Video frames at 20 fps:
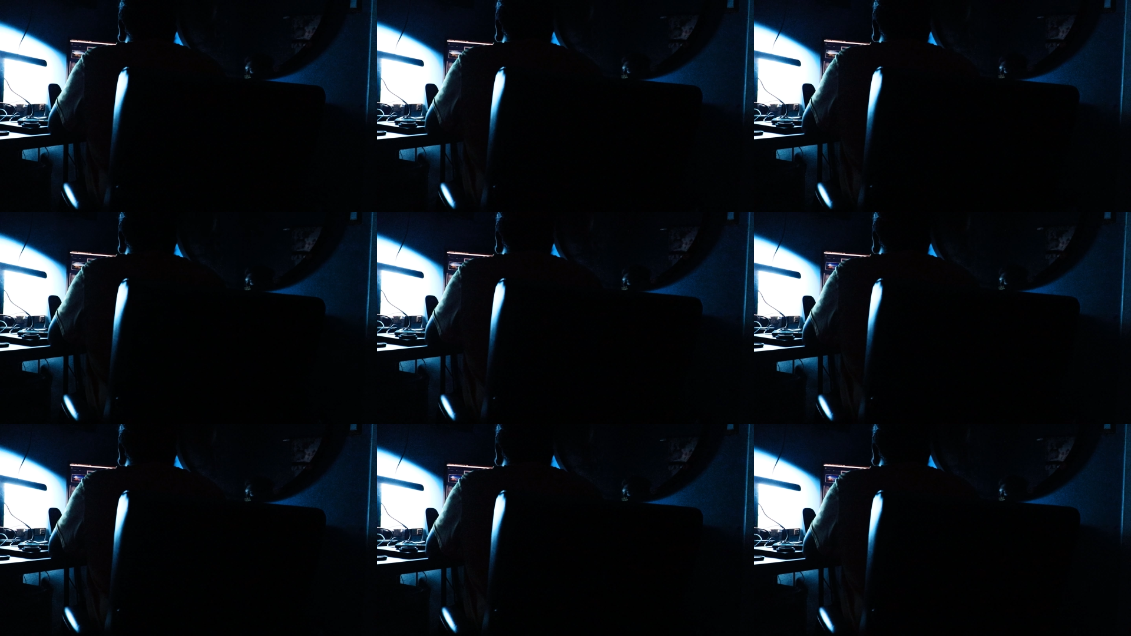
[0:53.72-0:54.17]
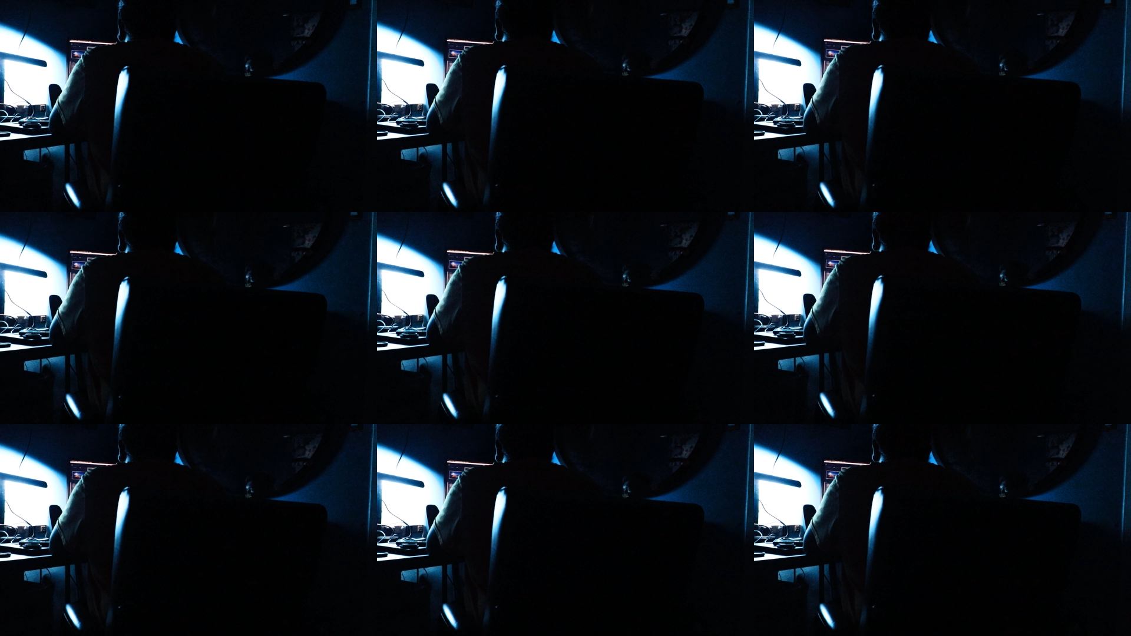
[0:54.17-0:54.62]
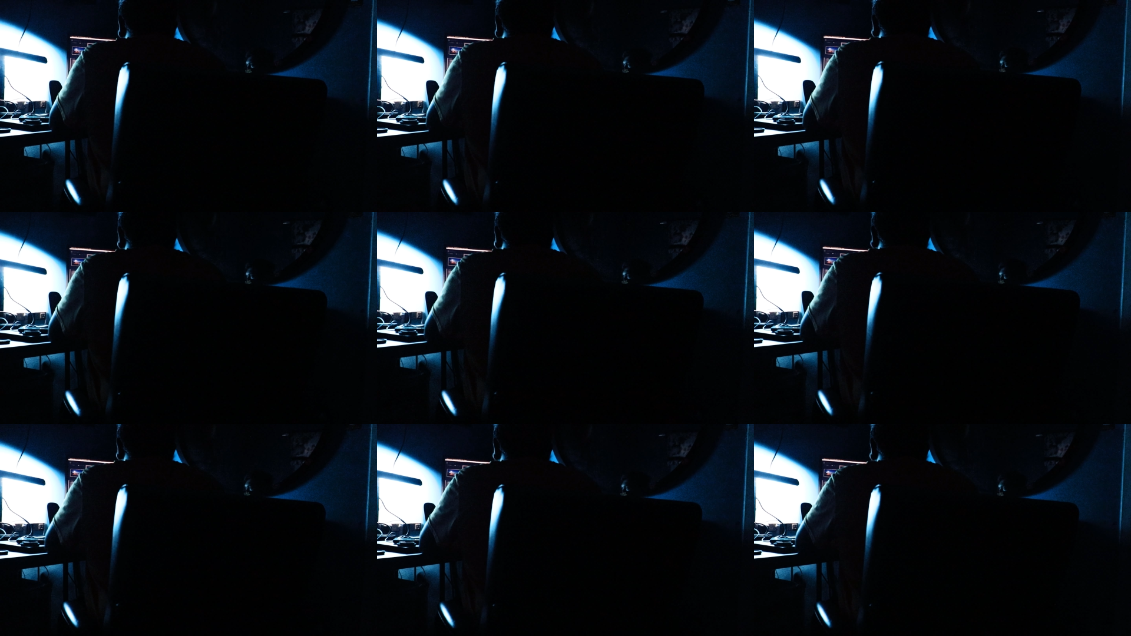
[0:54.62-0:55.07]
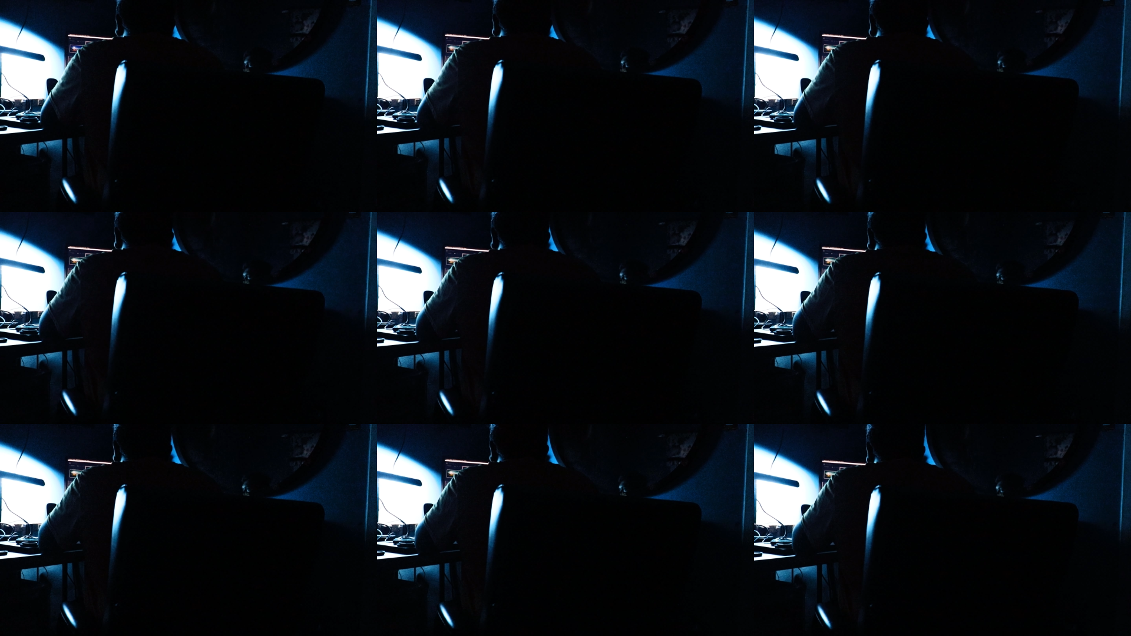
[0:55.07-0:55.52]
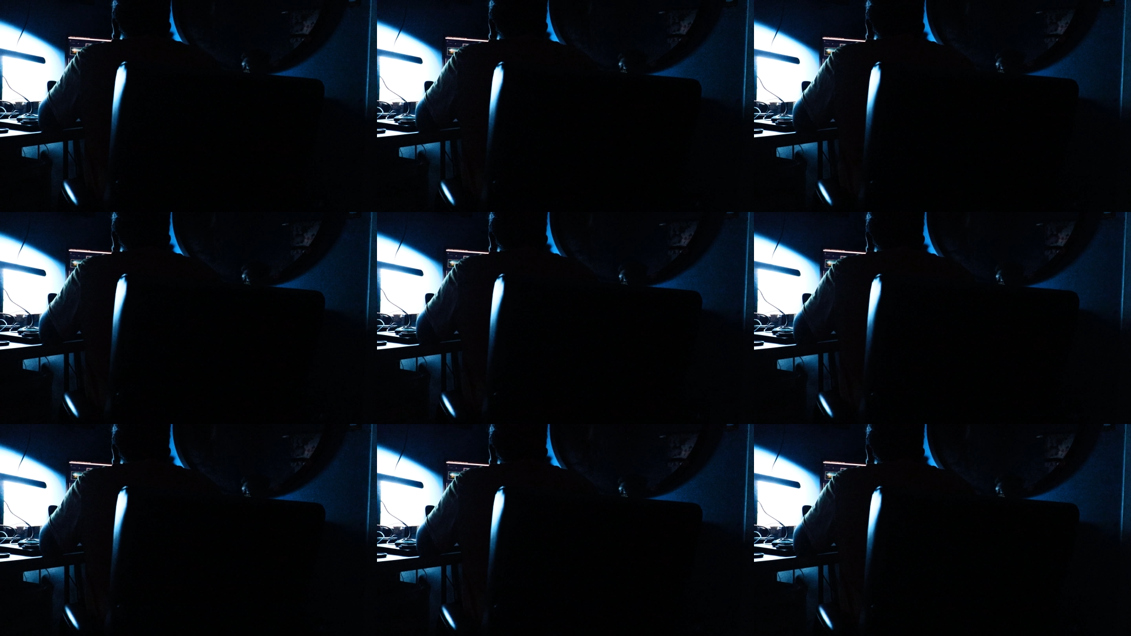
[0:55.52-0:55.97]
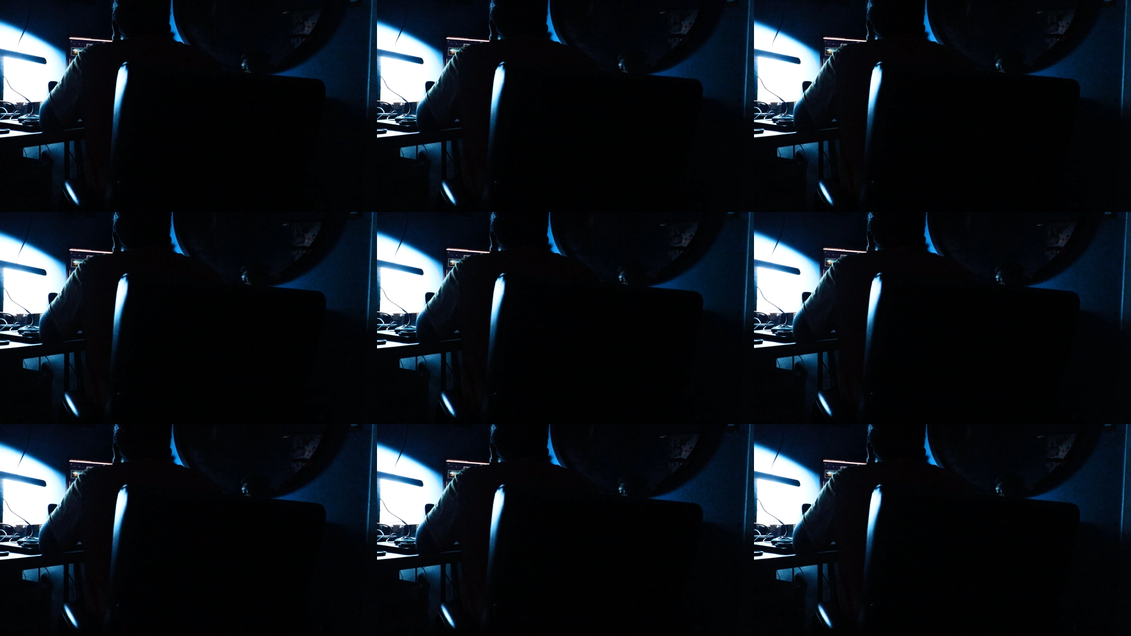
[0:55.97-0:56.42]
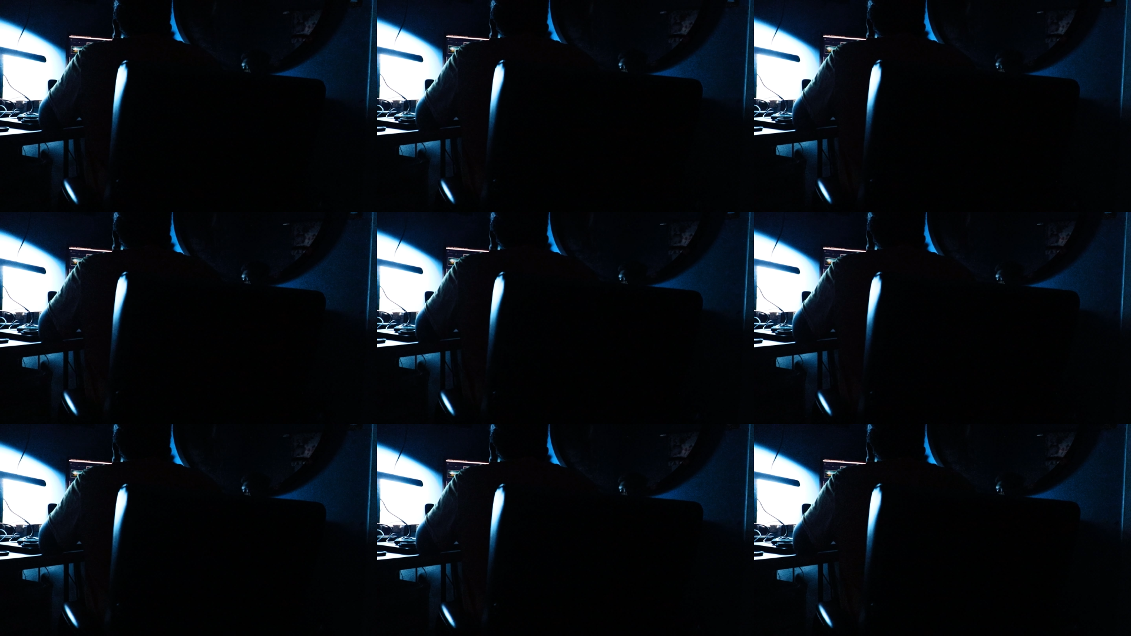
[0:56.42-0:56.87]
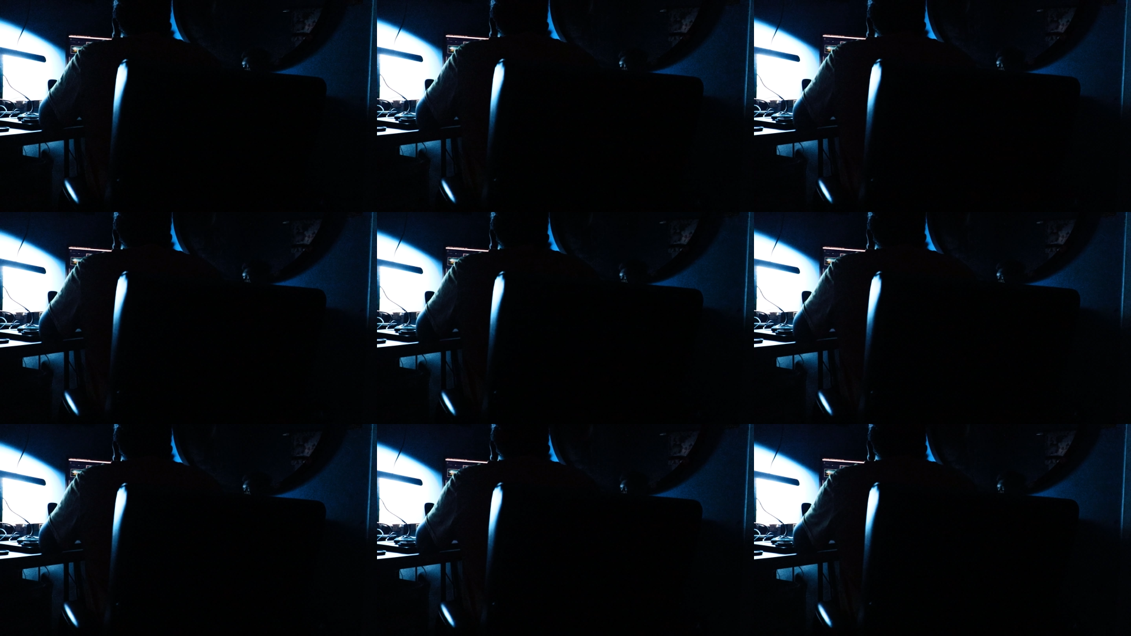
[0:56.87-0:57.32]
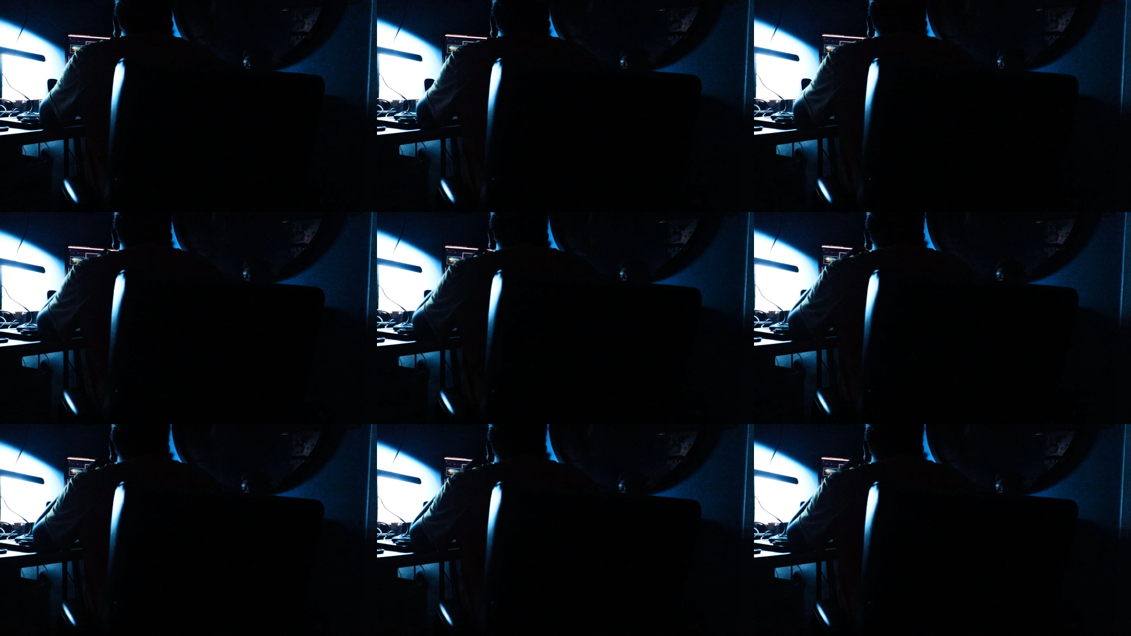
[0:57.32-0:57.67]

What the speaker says: Nobody's mouth can be seen.